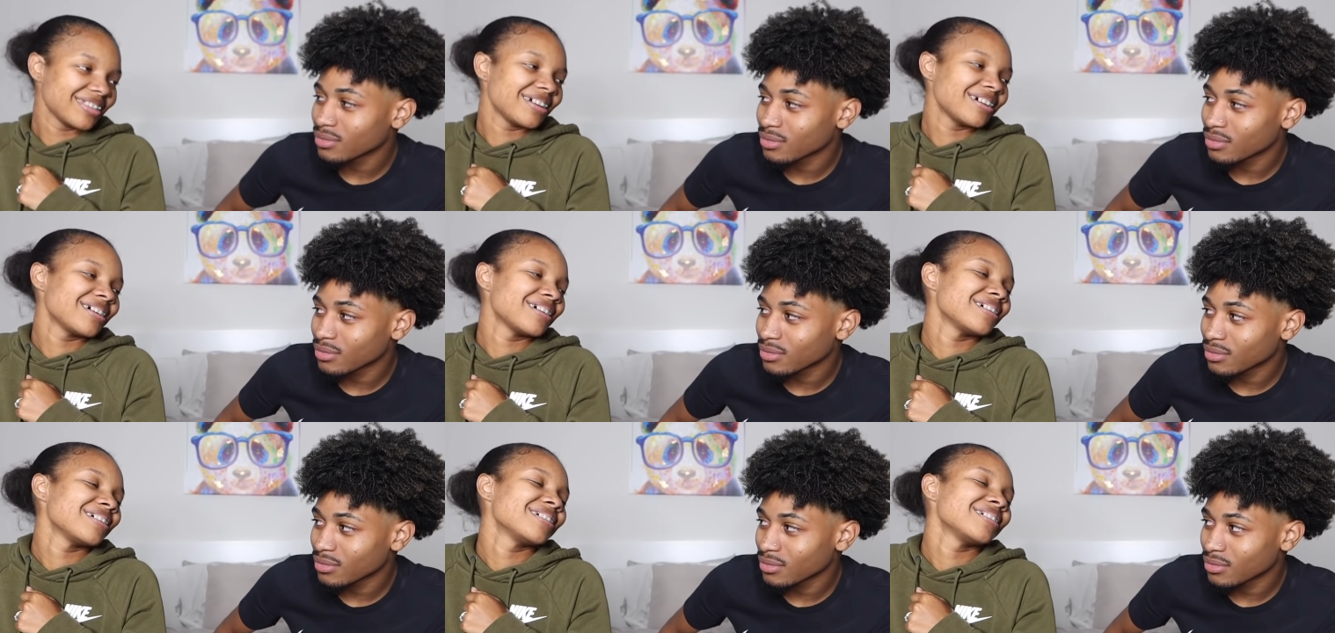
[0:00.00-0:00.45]

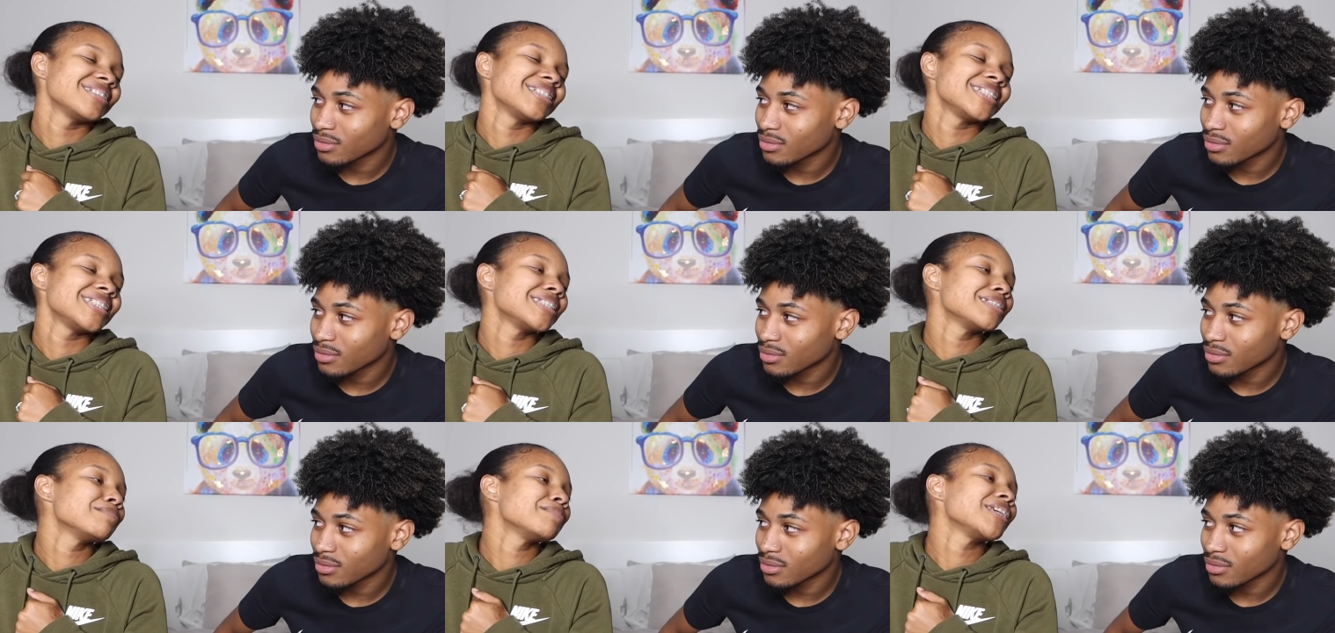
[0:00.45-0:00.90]
Speaker 1: Oh,
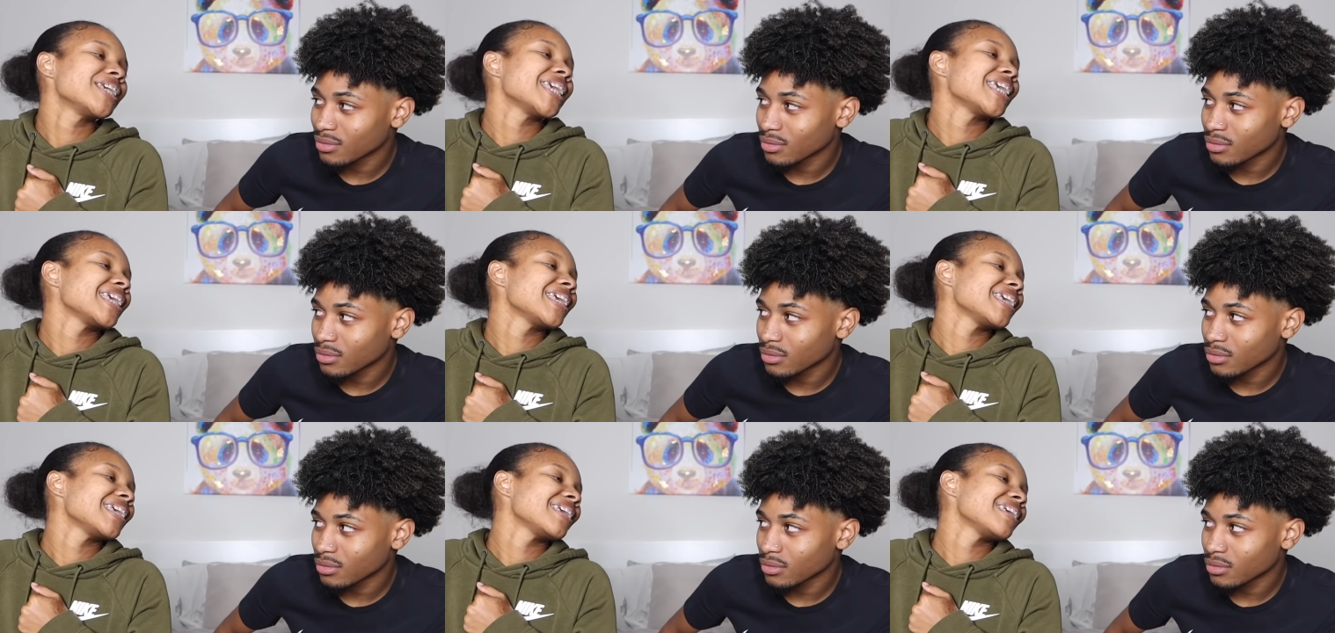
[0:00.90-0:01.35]

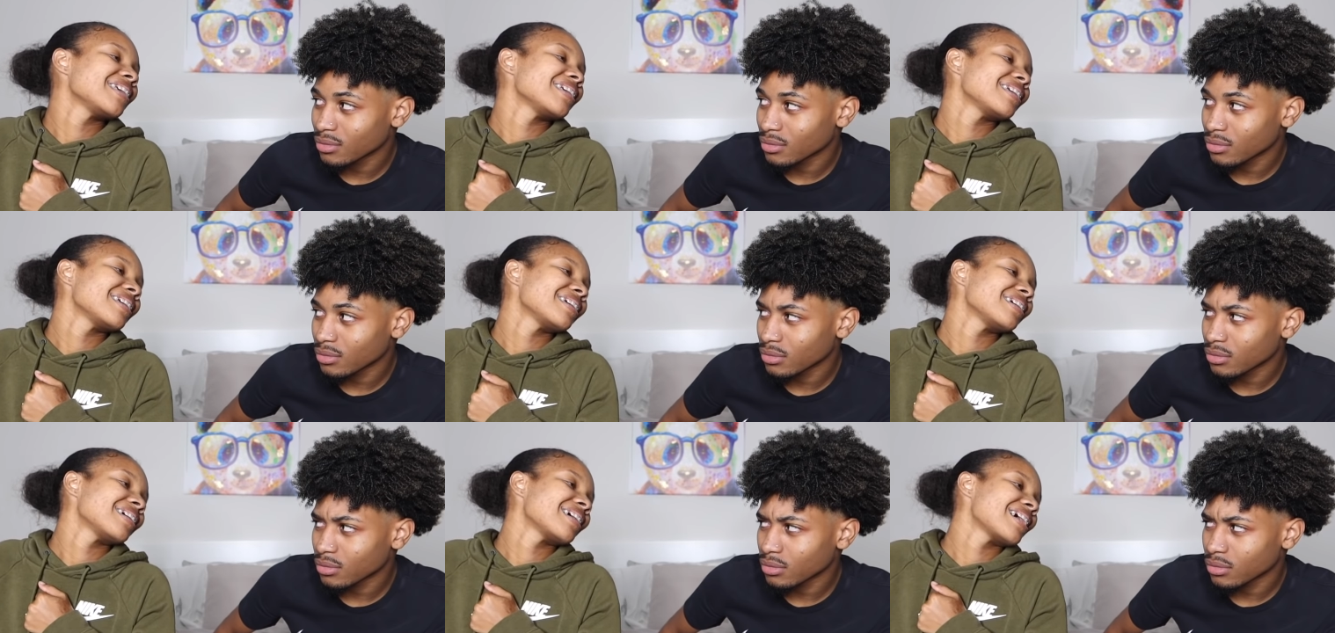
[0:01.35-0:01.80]
Jimmie,
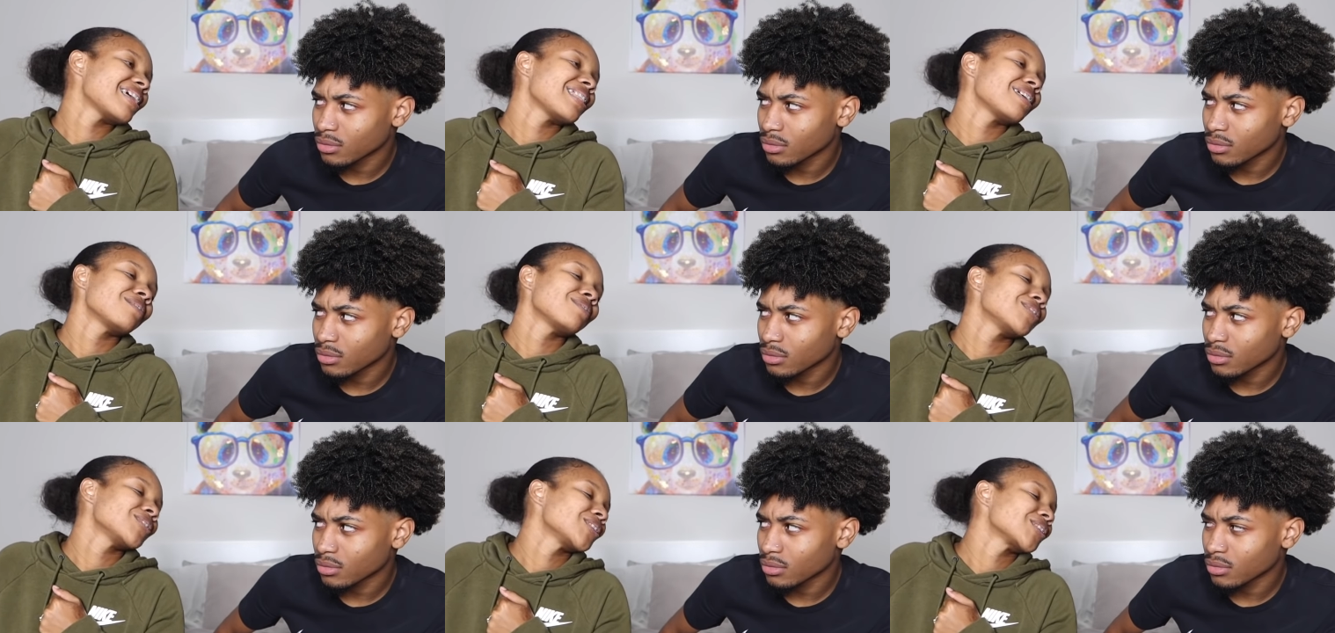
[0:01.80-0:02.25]
I
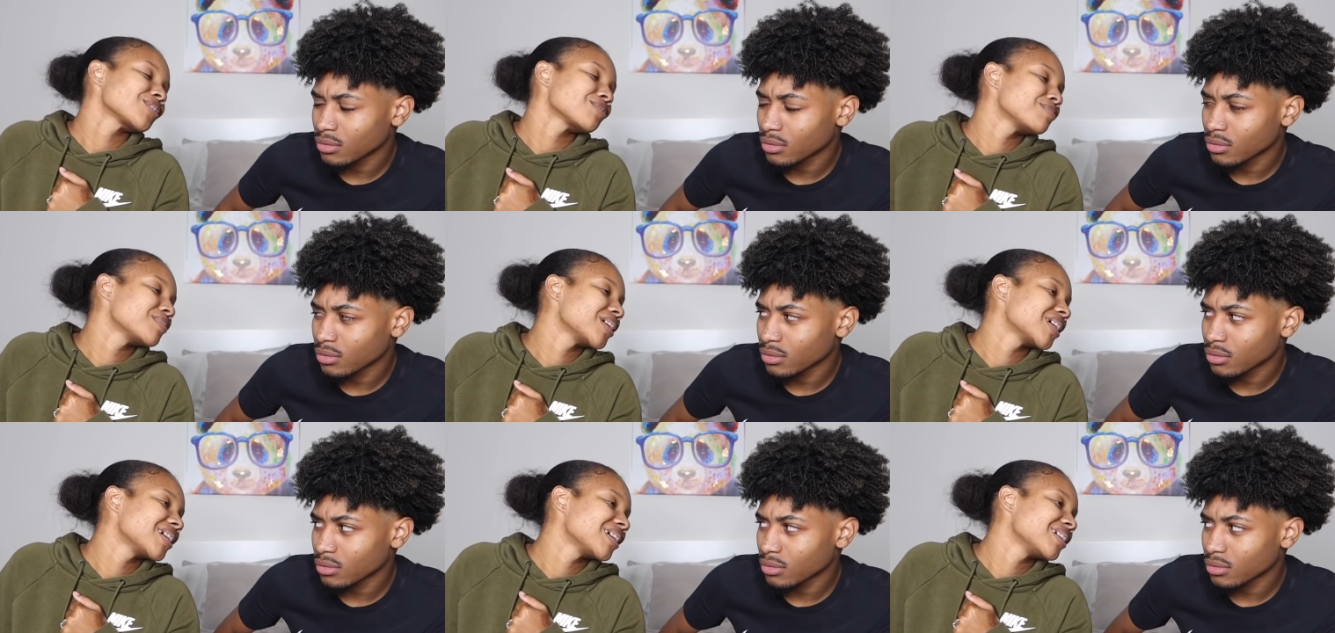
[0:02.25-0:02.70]
love you so
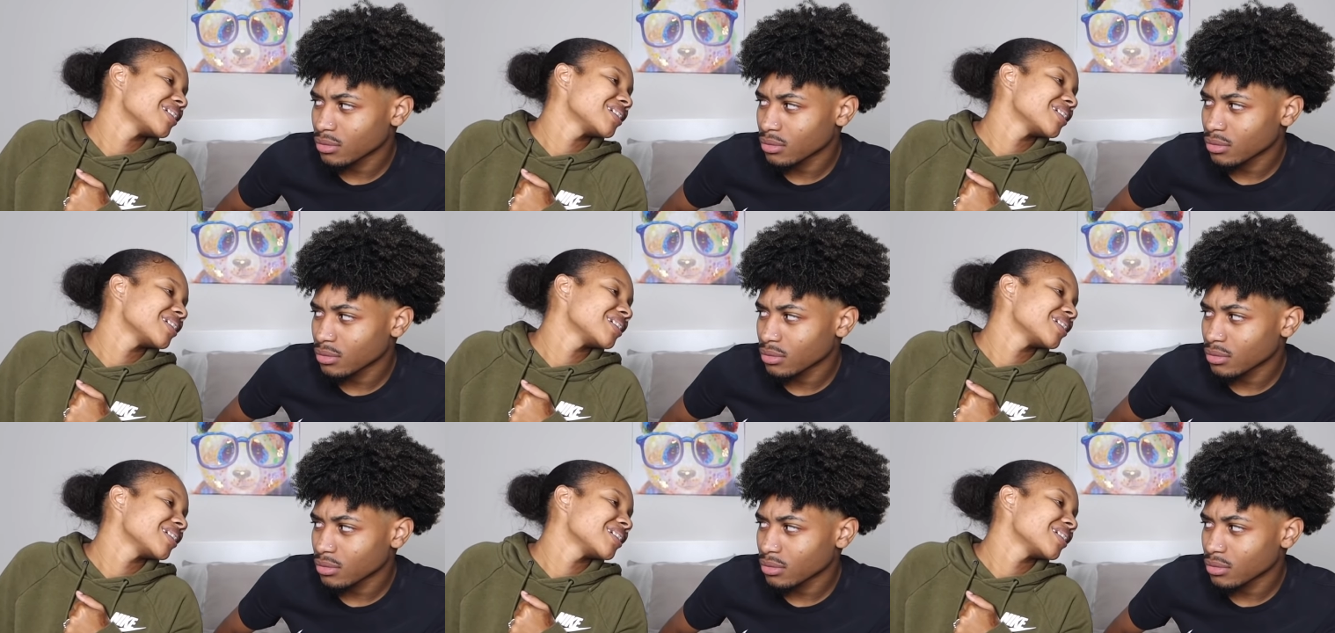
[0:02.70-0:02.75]
much.